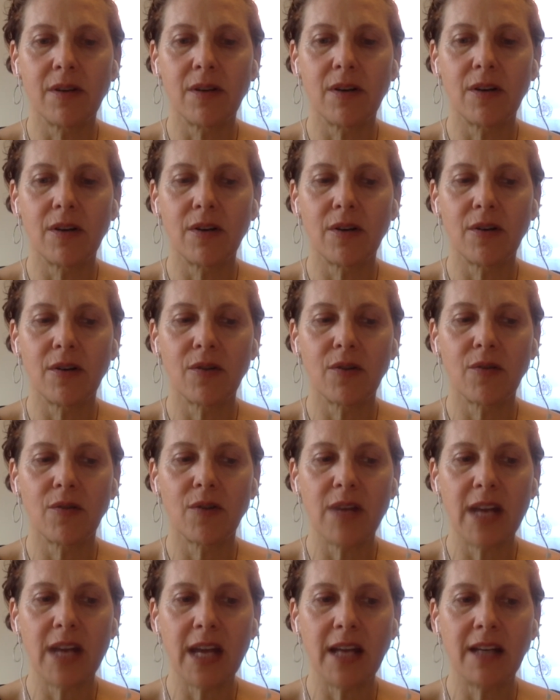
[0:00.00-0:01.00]
uh,
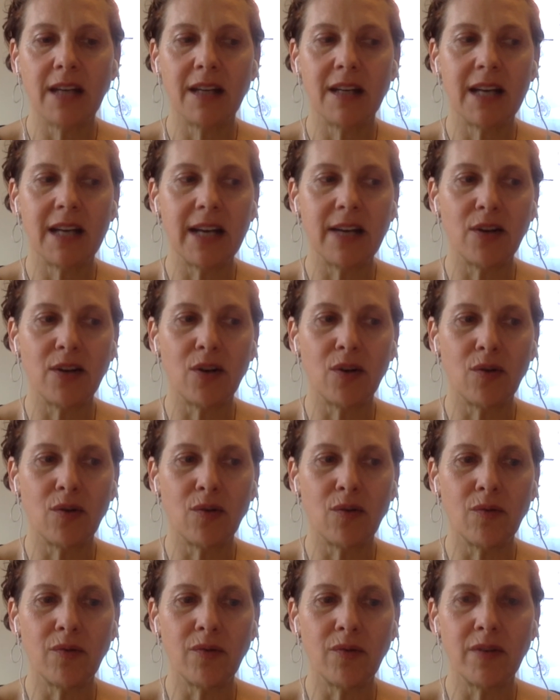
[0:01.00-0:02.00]
created and
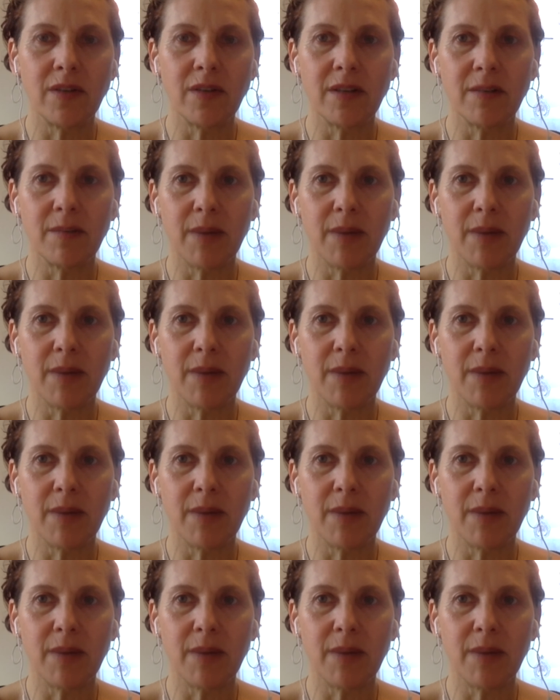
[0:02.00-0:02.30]
owned